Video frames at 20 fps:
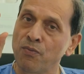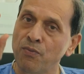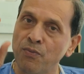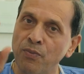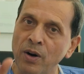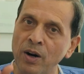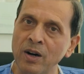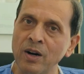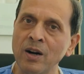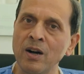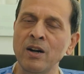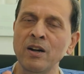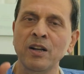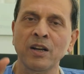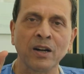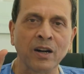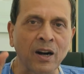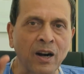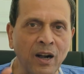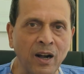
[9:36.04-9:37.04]

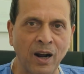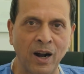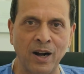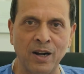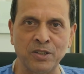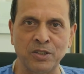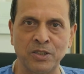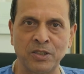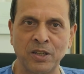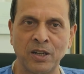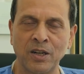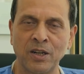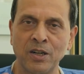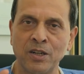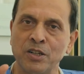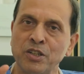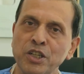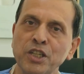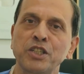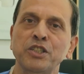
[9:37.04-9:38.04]
world-class
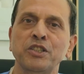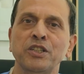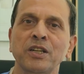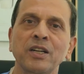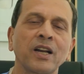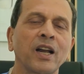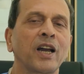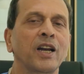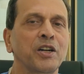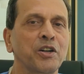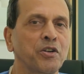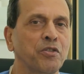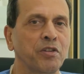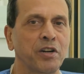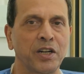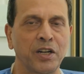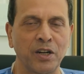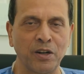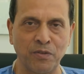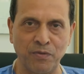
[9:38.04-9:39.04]
teaching and
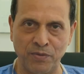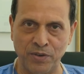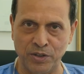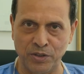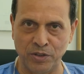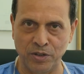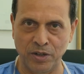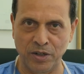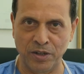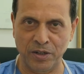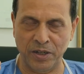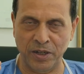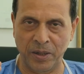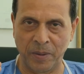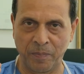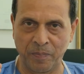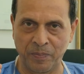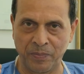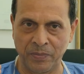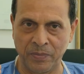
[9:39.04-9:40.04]
training facility.
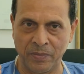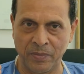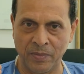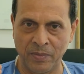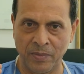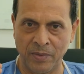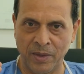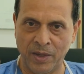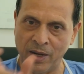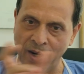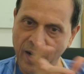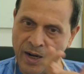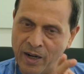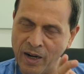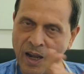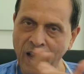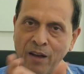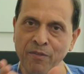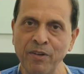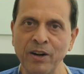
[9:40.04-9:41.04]
And
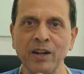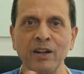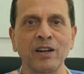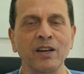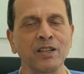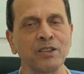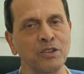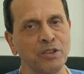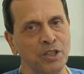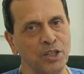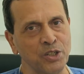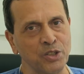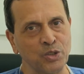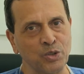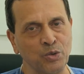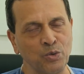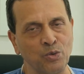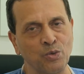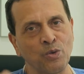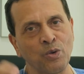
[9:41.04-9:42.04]
having done these
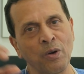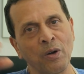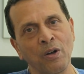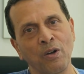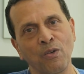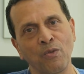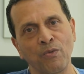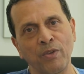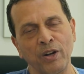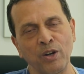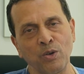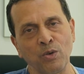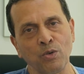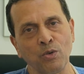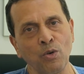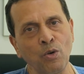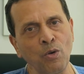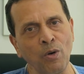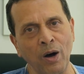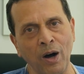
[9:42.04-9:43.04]
two, when you
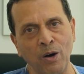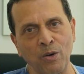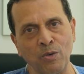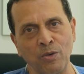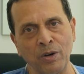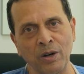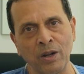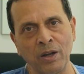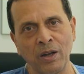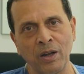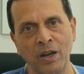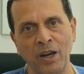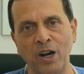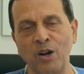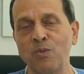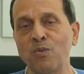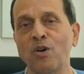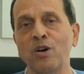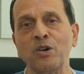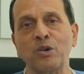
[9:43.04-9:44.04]
go out
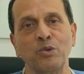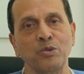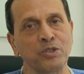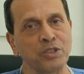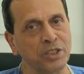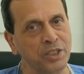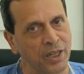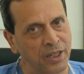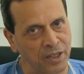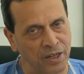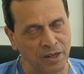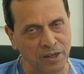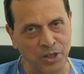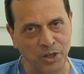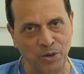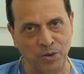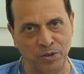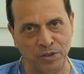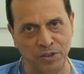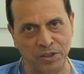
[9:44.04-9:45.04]
and want to settle
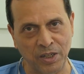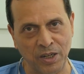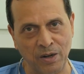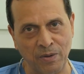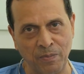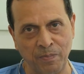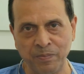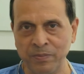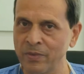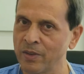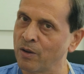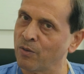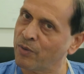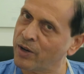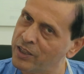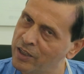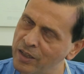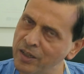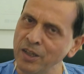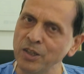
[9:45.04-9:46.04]
yourself,
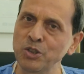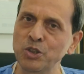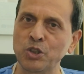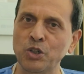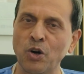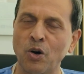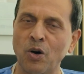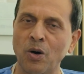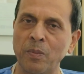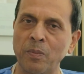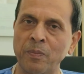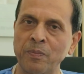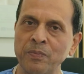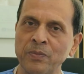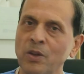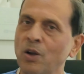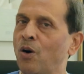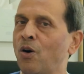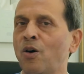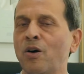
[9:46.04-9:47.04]
whether in job
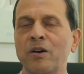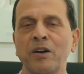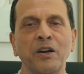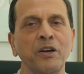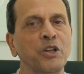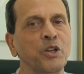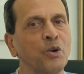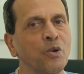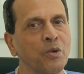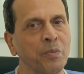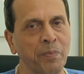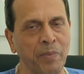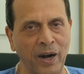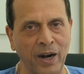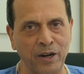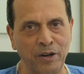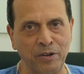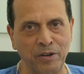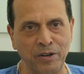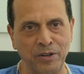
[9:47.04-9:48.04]
or in your
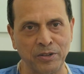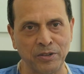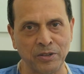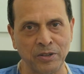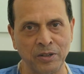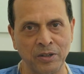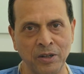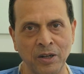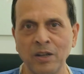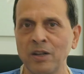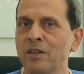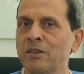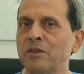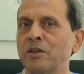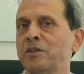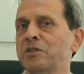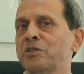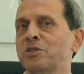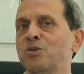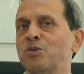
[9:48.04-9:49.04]
practice, there
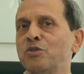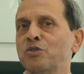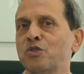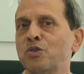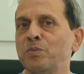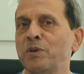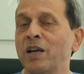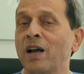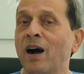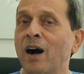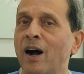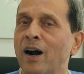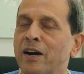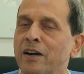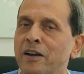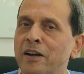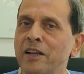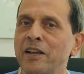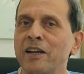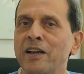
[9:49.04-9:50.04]
is going to be
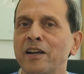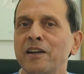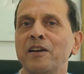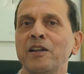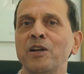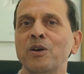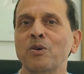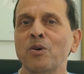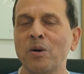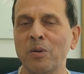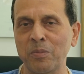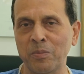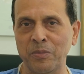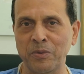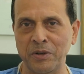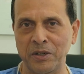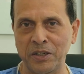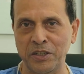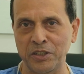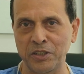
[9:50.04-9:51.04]
hardly any
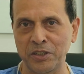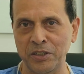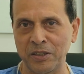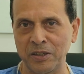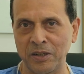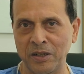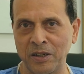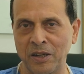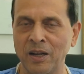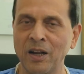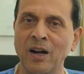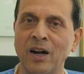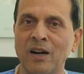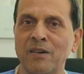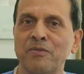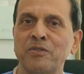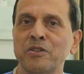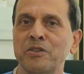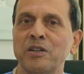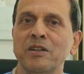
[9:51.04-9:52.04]
competition
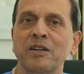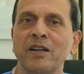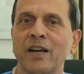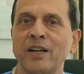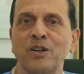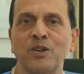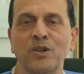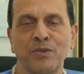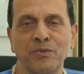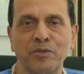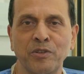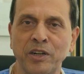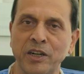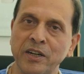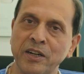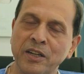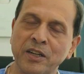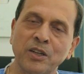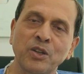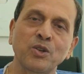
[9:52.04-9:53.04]
after the kind of
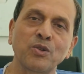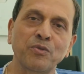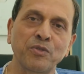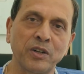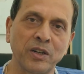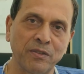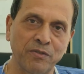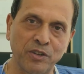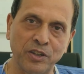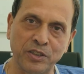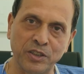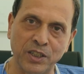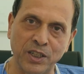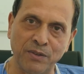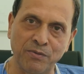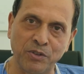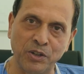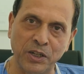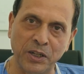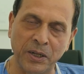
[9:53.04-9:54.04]
training you would have
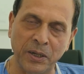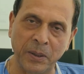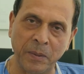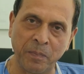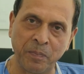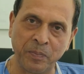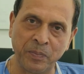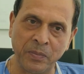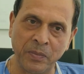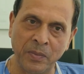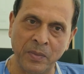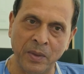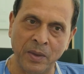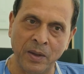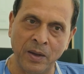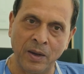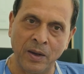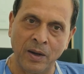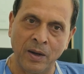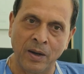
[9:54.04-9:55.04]
received here.
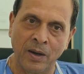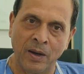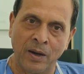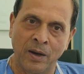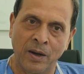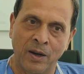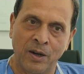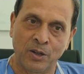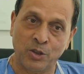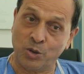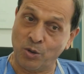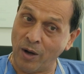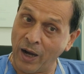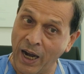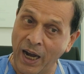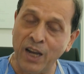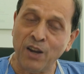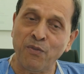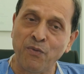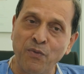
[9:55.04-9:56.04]
So
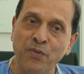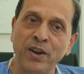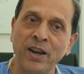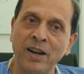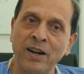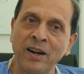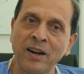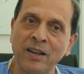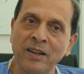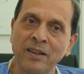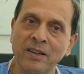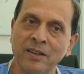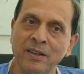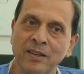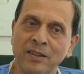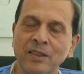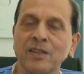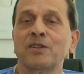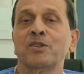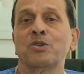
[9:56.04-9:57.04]
I feel
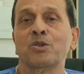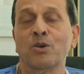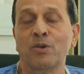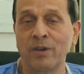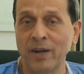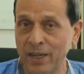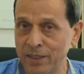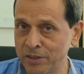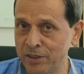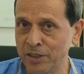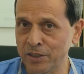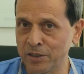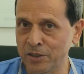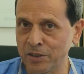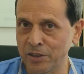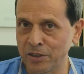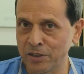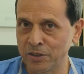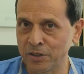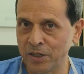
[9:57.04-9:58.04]
that thoracic
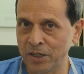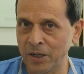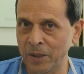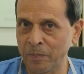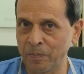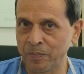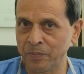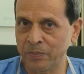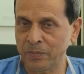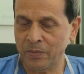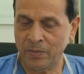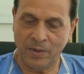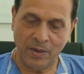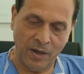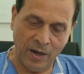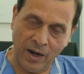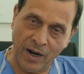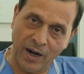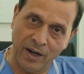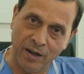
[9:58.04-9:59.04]
surgery
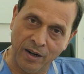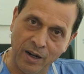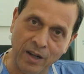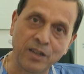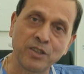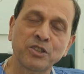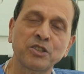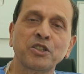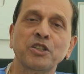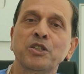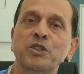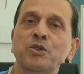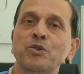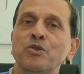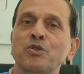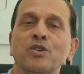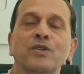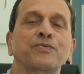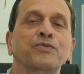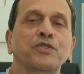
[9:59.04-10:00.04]
and
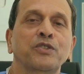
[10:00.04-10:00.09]
Institute of